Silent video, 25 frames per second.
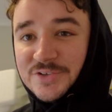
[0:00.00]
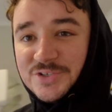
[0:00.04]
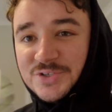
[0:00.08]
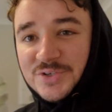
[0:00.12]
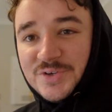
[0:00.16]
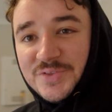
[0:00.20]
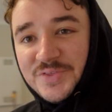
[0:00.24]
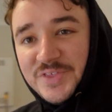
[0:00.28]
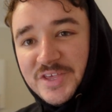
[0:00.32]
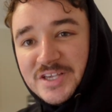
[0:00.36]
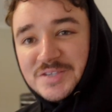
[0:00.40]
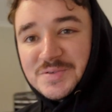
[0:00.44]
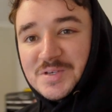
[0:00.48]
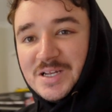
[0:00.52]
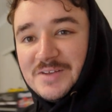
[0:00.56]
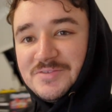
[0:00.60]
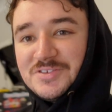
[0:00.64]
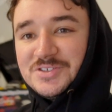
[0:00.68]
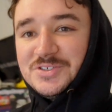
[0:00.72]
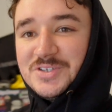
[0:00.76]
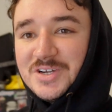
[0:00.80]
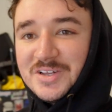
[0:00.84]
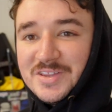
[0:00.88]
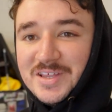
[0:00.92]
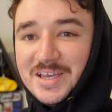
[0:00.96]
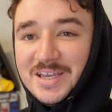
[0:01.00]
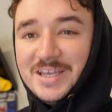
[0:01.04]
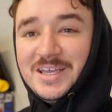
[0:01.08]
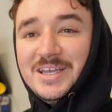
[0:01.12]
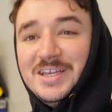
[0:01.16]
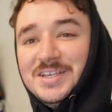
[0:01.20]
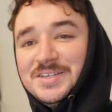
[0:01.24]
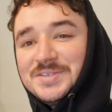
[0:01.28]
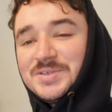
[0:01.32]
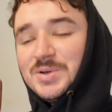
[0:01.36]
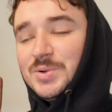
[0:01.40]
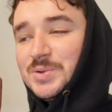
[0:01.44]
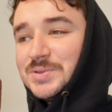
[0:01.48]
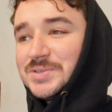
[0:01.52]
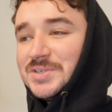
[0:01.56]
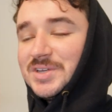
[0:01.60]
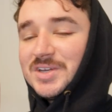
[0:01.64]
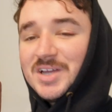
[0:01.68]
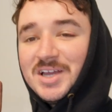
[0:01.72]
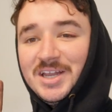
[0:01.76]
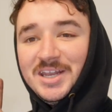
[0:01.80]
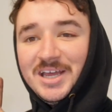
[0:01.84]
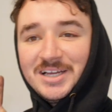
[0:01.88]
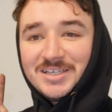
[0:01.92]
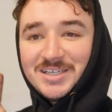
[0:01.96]
two things we have to do today is also
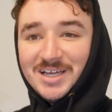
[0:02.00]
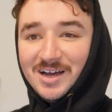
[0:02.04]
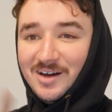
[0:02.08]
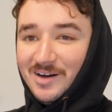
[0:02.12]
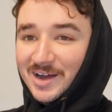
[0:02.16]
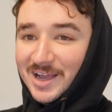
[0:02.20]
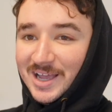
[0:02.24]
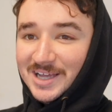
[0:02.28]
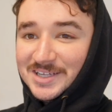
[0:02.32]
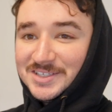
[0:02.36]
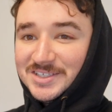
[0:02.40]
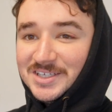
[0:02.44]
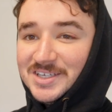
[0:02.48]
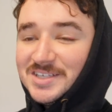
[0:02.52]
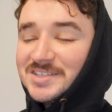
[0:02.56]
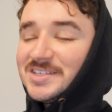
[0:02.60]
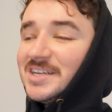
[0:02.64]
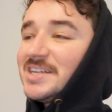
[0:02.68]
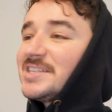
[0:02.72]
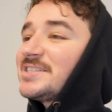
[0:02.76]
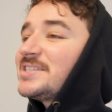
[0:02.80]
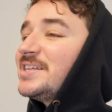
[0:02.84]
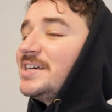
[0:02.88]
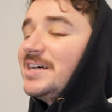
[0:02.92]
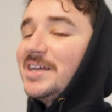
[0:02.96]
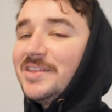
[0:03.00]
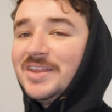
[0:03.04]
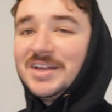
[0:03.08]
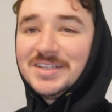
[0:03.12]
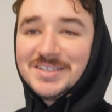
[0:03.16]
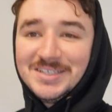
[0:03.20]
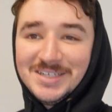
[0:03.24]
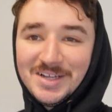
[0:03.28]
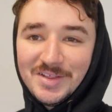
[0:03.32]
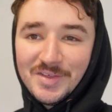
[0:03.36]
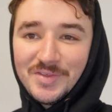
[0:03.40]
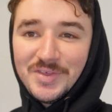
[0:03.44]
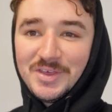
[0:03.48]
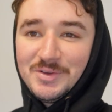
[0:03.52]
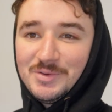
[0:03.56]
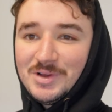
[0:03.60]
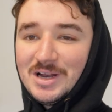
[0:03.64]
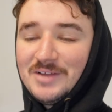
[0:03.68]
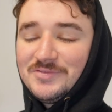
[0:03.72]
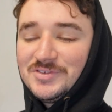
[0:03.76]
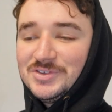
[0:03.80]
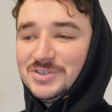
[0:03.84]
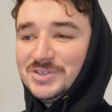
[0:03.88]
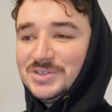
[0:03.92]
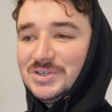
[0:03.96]
connect our IoT sensor. That's another thing we're gonna
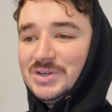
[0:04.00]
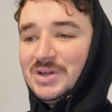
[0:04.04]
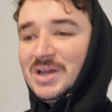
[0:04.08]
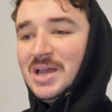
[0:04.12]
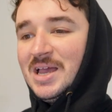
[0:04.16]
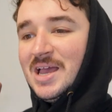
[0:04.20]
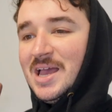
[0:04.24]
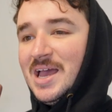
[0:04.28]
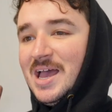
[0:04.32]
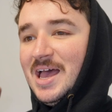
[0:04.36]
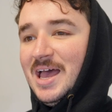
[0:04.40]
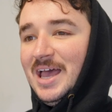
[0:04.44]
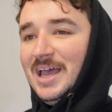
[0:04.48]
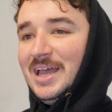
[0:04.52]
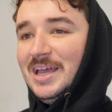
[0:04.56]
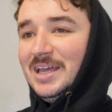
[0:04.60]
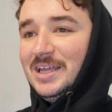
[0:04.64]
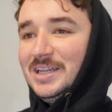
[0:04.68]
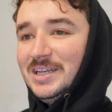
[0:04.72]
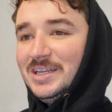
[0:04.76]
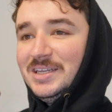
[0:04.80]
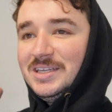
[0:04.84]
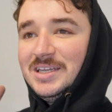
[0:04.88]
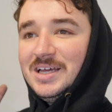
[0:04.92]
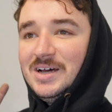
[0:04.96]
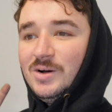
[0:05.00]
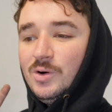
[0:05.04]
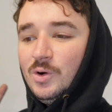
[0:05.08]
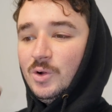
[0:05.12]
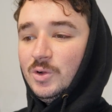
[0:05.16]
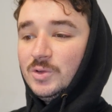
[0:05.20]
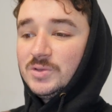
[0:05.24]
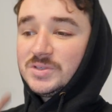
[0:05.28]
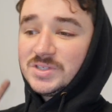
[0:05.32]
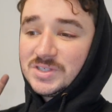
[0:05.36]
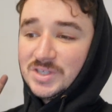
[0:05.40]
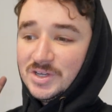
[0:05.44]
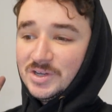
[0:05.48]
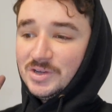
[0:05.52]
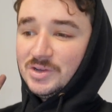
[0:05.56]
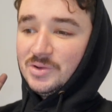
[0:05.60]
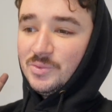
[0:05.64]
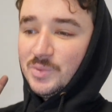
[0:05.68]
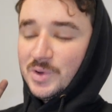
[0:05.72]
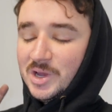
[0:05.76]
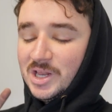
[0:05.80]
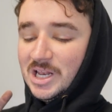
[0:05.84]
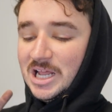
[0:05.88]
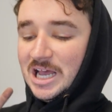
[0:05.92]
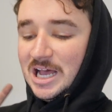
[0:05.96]
have to do. And also we're
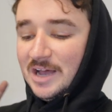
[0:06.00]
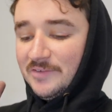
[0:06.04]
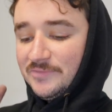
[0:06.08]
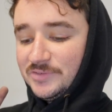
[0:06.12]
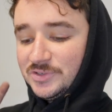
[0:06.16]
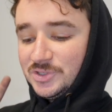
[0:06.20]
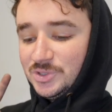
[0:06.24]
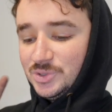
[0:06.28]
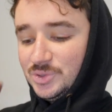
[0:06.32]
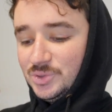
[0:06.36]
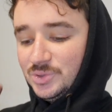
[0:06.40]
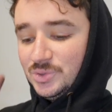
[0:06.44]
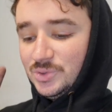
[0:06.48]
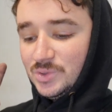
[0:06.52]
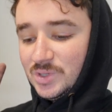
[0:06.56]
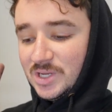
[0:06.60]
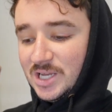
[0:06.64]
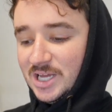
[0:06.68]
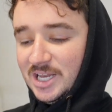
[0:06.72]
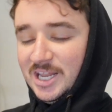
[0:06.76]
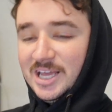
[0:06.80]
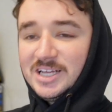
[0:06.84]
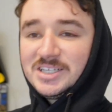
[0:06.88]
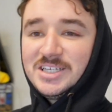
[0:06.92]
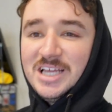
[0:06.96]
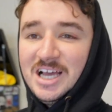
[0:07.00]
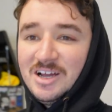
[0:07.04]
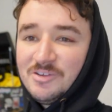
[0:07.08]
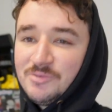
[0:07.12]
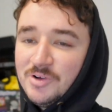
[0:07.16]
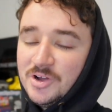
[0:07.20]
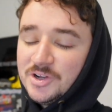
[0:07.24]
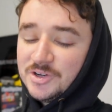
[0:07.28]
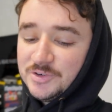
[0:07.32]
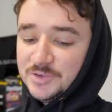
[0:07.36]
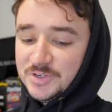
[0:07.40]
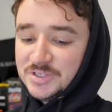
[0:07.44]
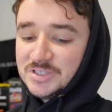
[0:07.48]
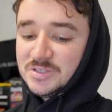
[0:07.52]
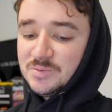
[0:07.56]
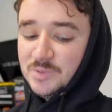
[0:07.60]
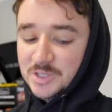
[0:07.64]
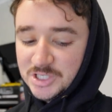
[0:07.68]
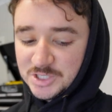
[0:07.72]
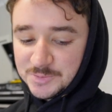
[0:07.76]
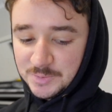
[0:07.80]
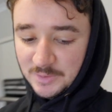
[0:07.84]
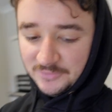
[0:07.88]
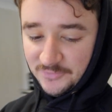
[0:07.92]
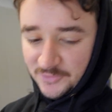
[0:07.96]
gonna have to connect our rotary
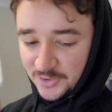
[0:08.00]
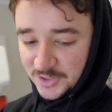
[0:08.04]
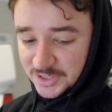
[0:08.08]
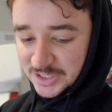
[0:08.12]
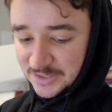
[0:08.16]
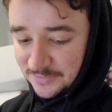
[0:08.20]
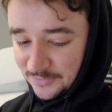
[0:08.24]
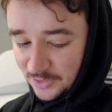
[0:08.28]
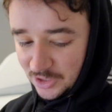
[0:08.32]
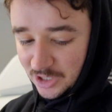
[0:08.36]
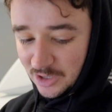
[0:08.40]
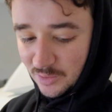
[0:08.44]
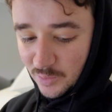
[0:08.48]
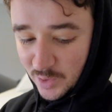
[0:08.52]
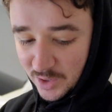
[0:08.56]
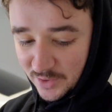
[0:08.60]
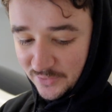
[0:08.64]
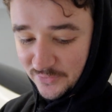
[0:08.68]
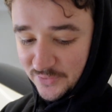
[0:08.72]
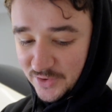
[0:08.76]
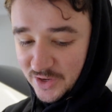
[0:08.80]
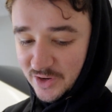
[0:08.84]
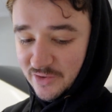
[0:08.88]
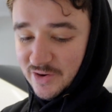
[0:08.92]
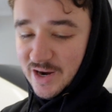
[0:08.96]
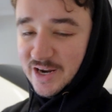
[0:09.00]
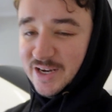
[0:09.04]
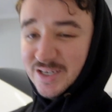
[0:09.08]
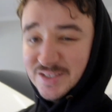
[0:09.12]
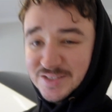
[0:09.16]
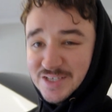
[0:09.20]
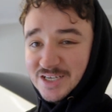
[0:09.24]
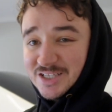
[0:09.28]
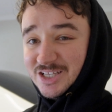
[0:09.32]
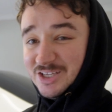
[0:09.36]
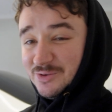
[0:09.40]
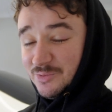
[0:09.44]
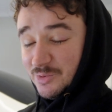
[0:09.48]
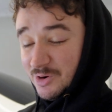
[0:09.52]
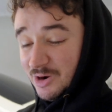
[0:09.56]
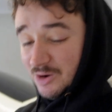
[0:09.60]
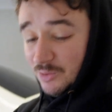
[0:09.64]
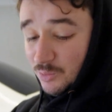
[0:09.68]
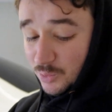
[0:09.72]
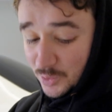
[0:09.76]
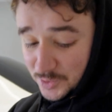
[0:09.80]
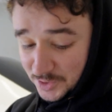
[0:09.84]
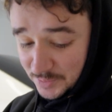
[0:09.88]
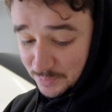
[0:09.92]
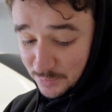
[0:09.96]
switch. But first of all, I wanna figure out exactly where I
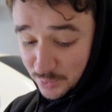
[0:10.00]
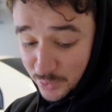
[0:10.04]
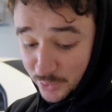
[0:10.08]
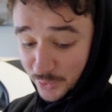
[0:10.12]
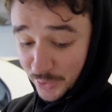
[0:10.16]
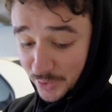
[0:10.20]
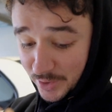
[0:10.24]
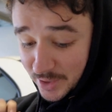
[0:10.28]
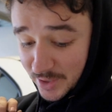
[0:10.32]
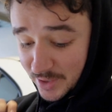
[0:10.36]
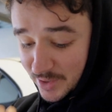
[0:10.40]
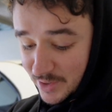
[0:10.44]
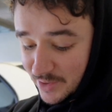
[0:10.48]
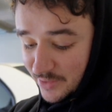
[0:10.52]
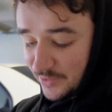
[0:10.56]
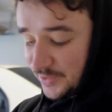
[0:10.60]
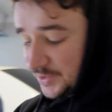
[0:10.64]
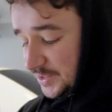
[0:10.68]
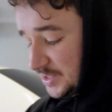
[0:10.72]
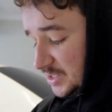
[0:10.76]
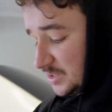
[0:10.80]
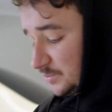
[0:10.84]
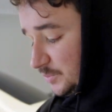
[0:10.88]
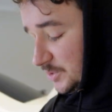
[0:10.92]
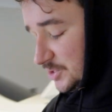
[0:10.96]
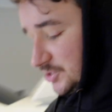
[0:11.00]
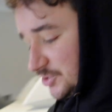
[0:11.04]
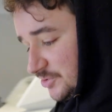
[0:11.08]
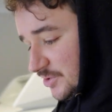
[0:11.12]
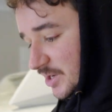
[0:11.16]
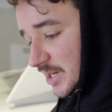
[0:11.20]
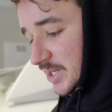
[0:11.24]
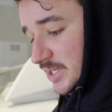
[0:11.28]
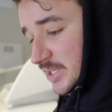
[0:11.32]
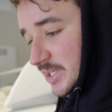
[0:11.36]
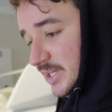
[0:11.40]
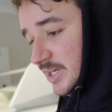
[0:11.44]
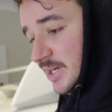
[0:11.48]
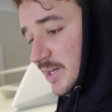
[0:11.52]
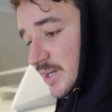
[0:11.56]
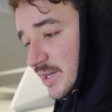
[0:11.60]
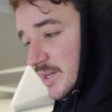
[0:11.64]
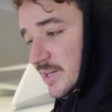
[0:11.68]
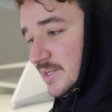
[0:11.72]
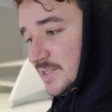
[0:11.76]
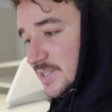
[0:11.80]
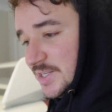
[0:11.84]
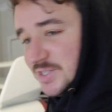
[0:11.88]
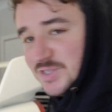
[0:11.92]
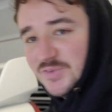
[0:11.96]
wanna put this switch right here.
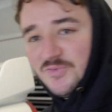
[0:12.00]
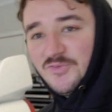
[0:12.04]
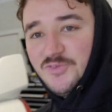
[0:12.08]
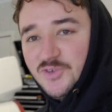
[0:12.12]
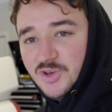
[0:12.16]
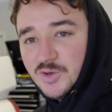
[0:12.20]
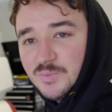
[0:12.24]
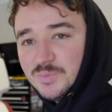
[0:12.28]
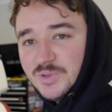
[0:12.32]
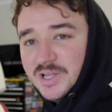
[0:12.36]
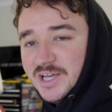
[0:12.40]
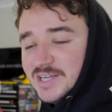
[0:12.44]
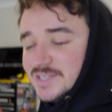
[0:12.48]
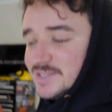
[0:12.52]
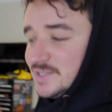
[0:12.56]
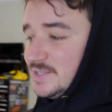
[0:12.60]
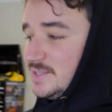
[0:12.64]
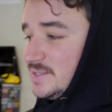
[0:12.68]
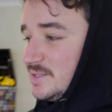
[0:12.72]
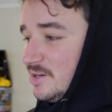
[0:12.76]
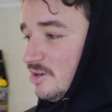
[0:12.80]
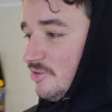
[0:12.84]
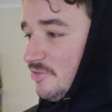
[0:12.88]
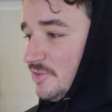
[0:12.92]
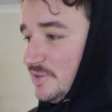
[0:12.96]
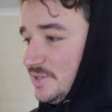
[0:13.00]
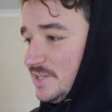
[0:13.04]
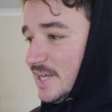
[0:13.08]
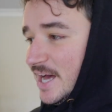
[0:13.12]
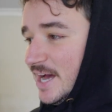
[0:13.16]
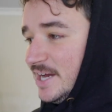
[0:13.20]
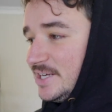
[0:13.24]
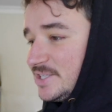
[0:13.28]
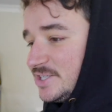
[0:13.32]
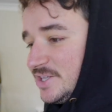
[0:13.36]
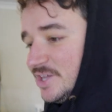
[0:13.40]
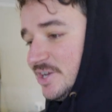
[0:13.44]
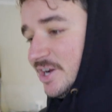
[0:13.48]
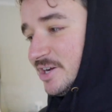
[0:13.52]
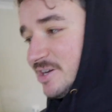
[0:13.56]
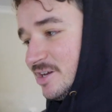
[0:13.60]
So there's a few places on the dash that I